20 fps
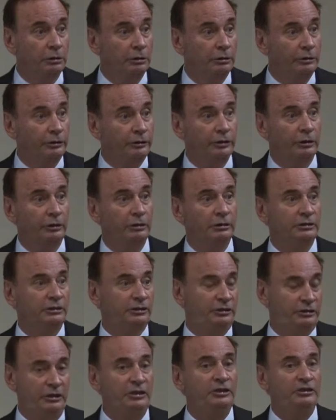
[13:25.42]
So
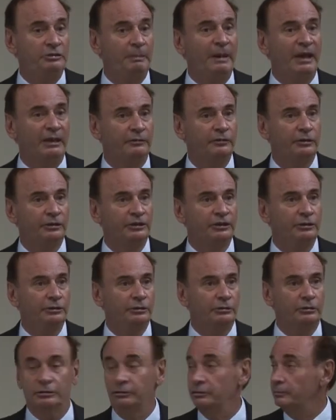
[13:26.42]
it's bad for the
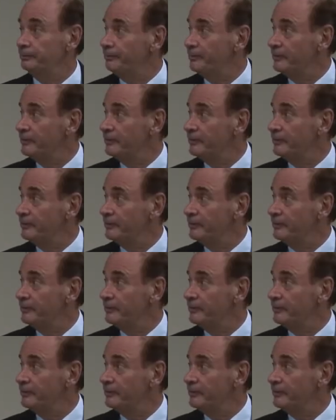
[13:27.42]
euro.